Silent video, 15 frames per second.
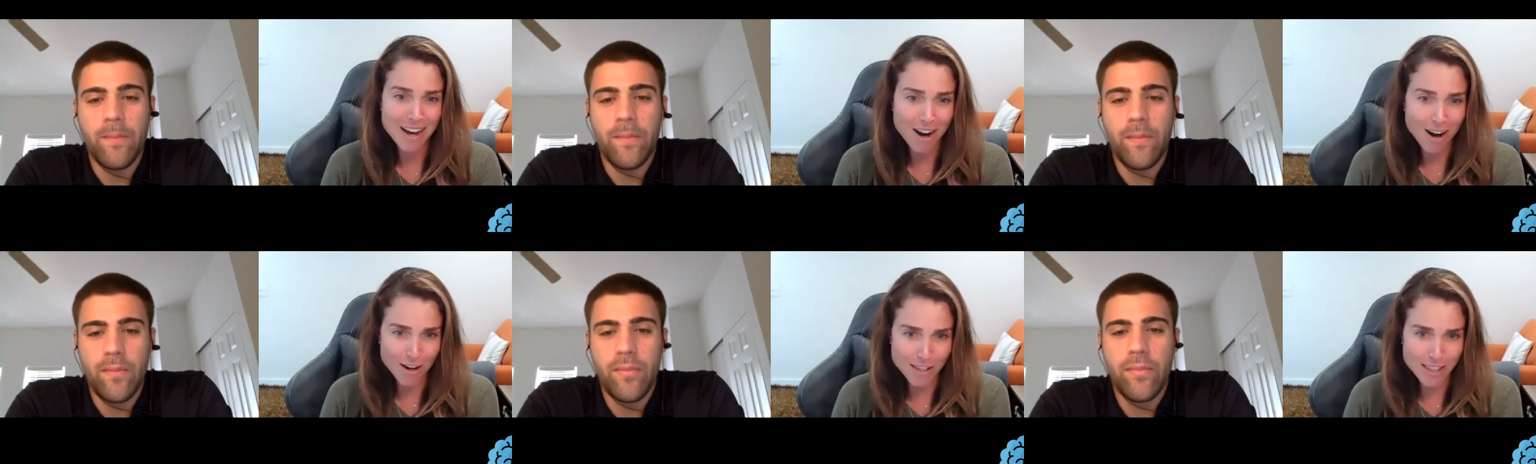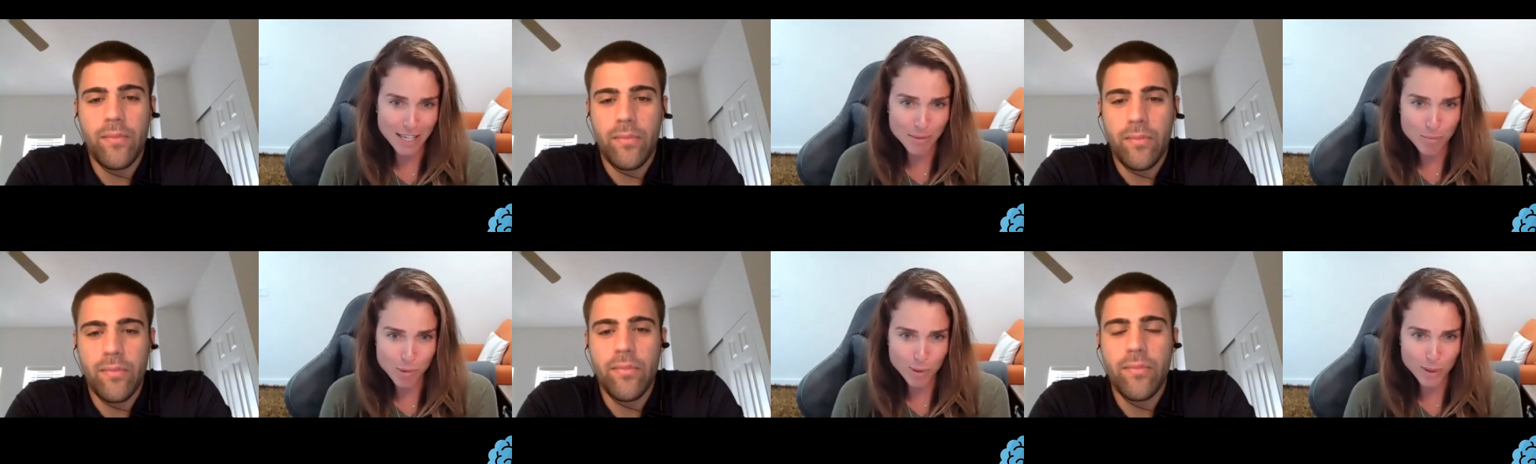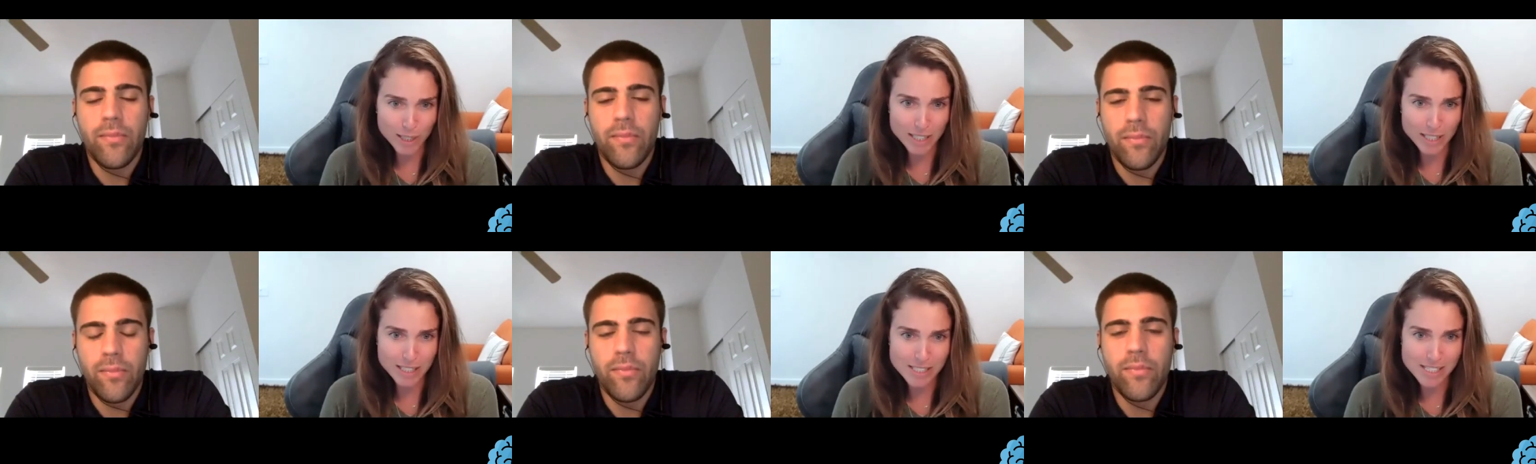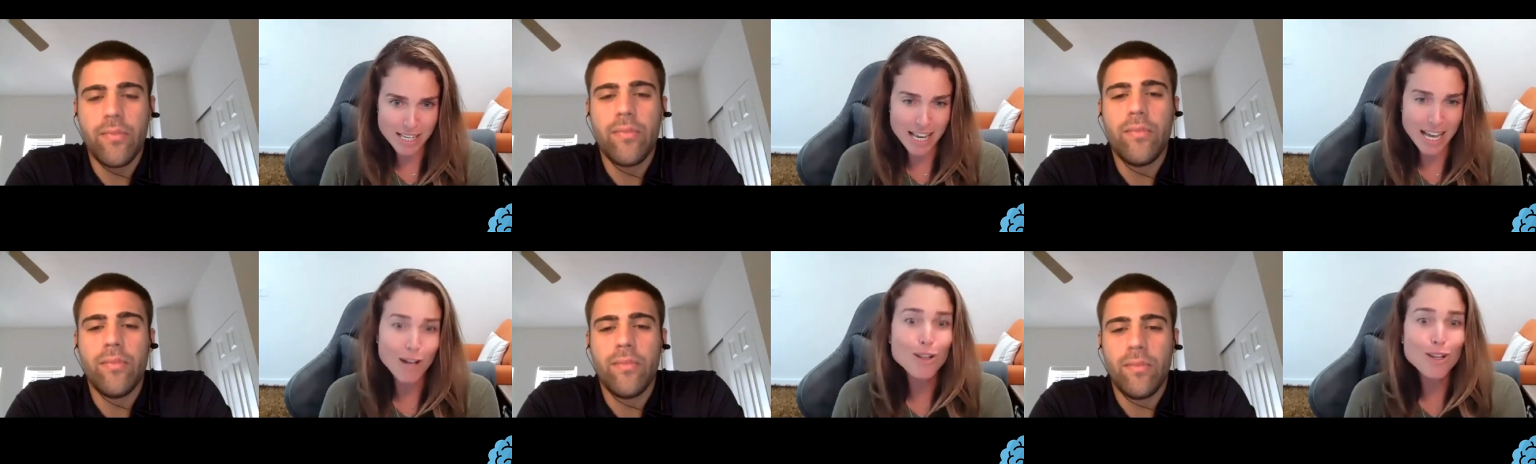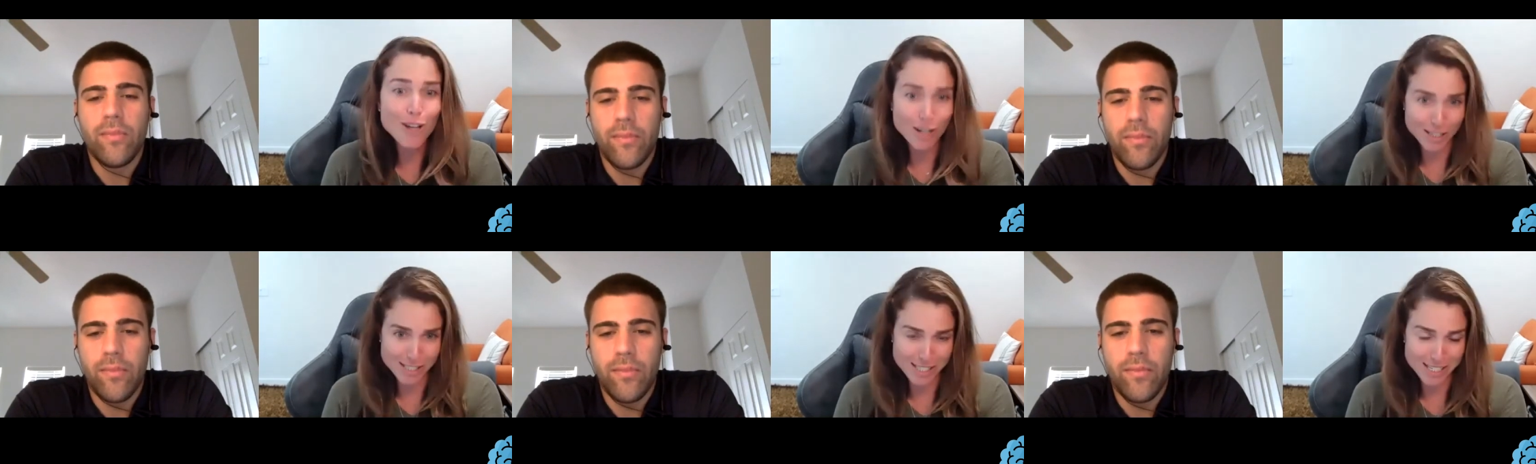Speaker 1: Are they important? How
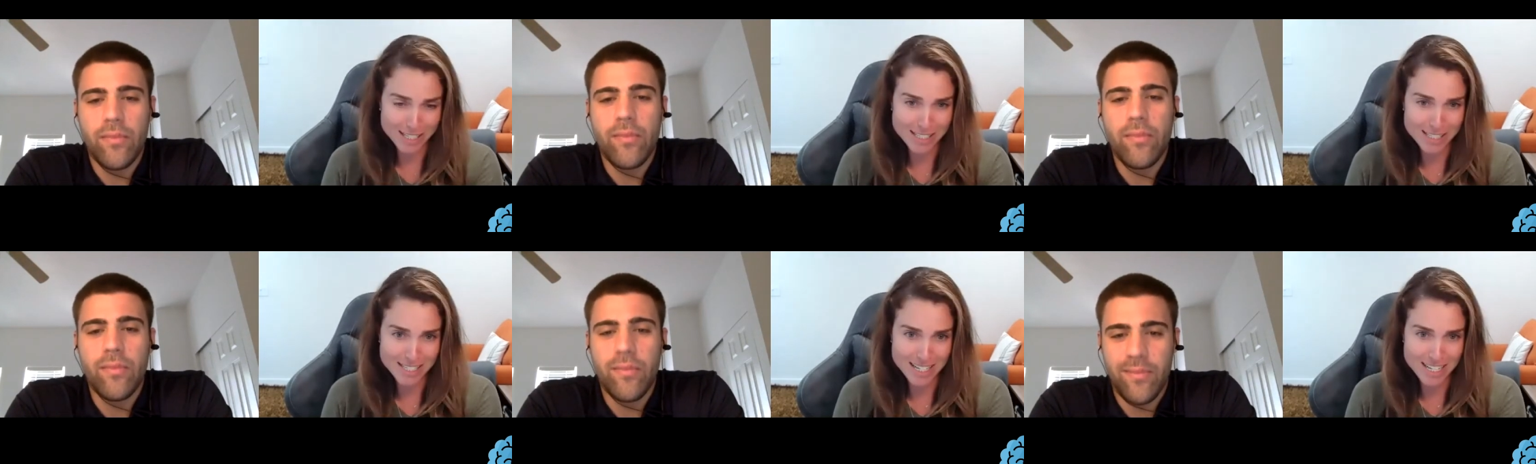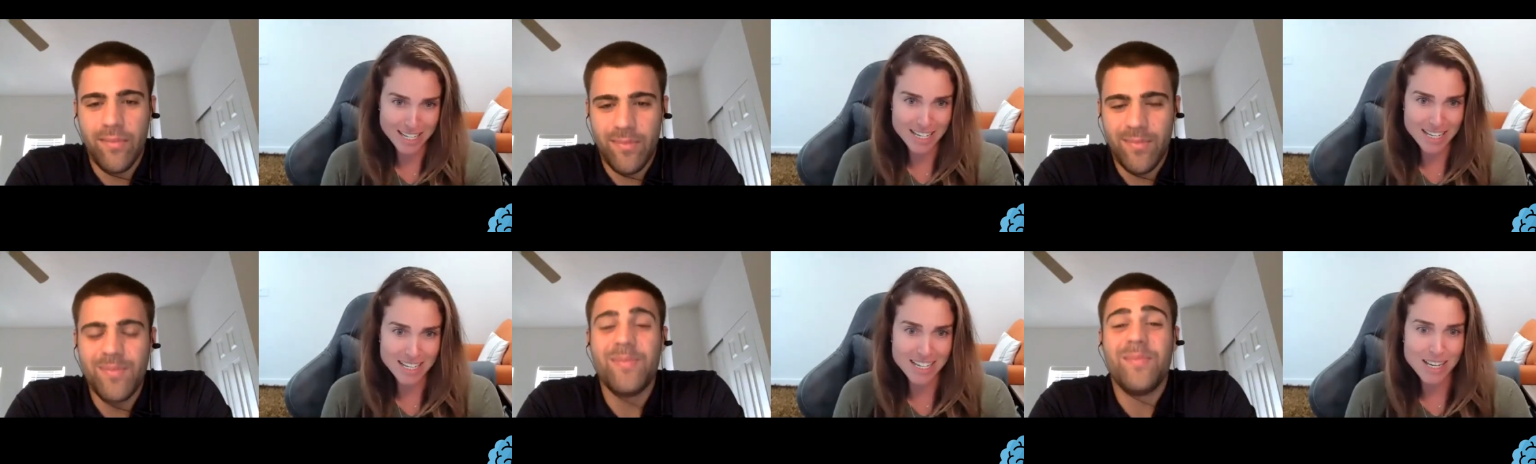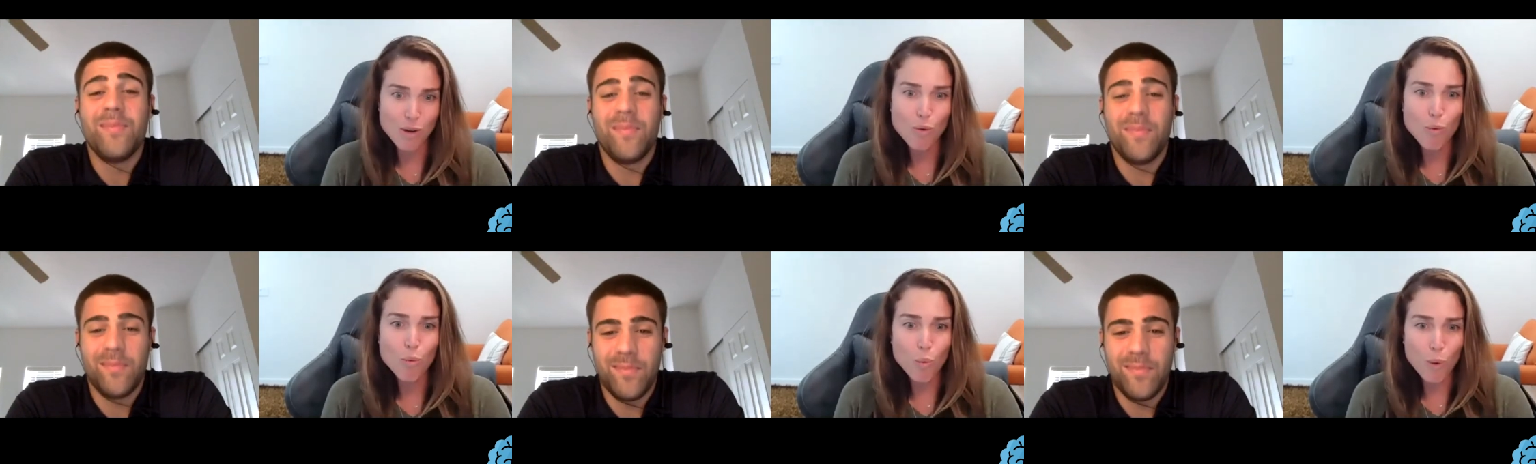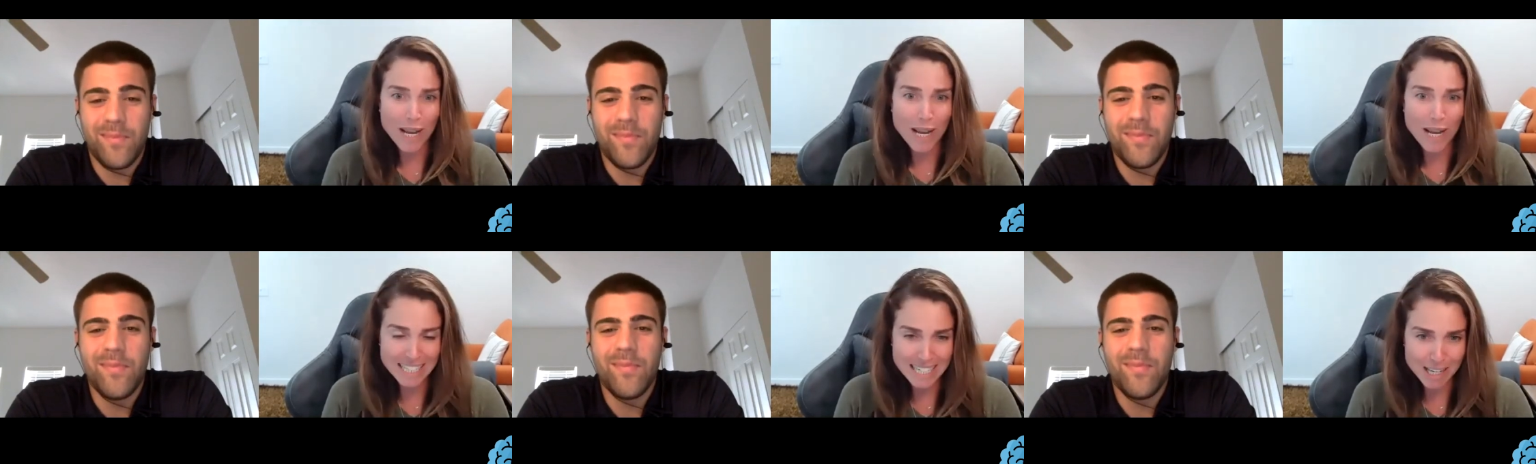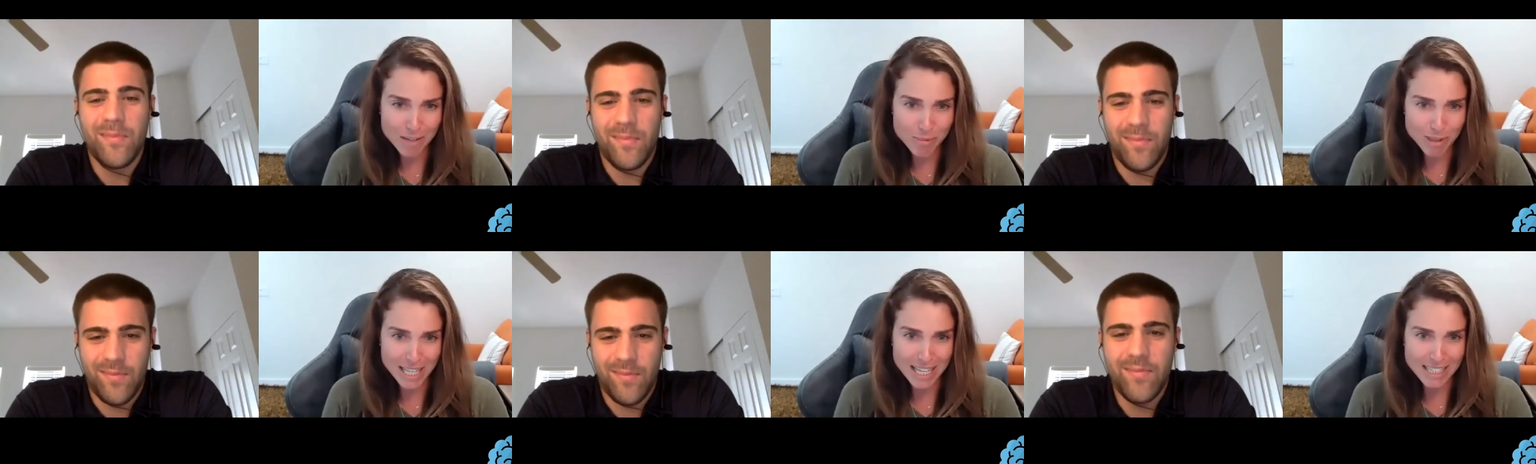long is it going to take? When can I
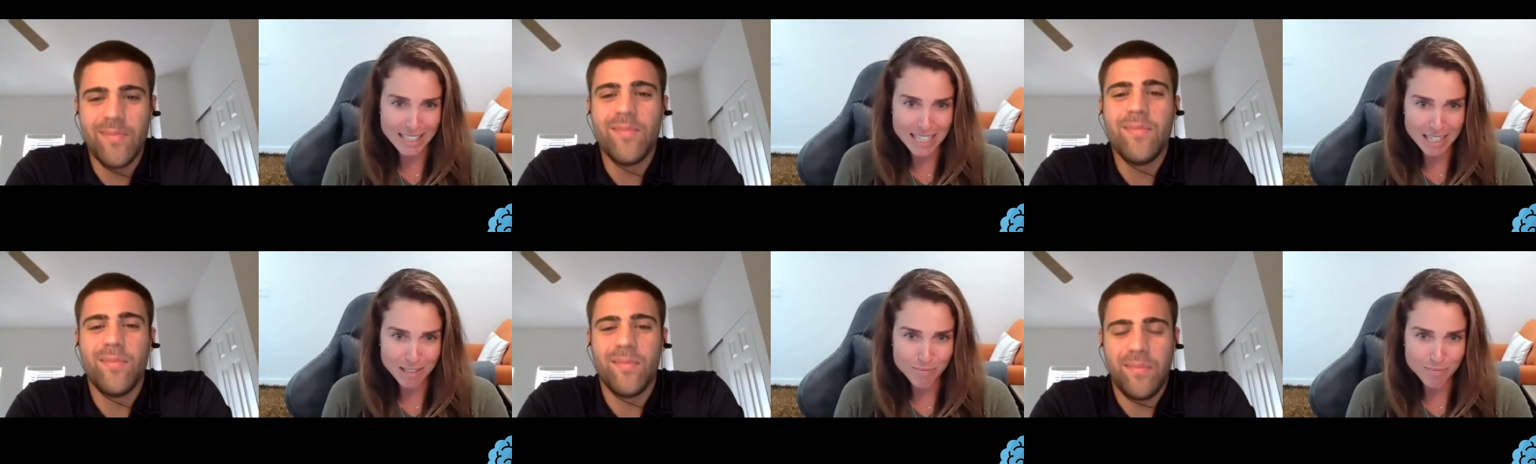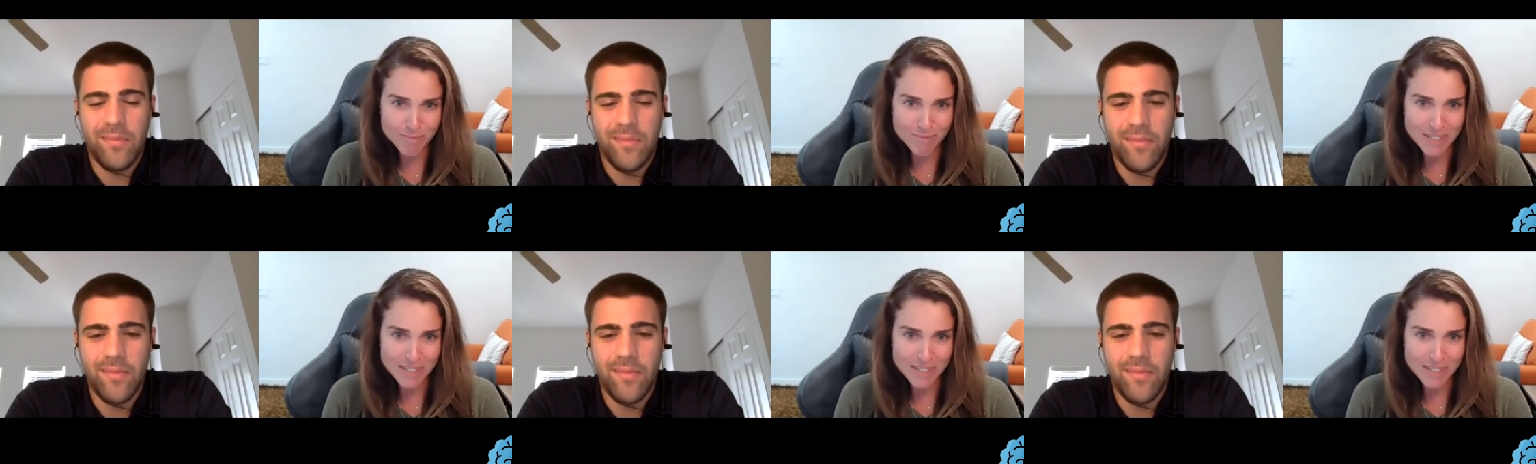plan them?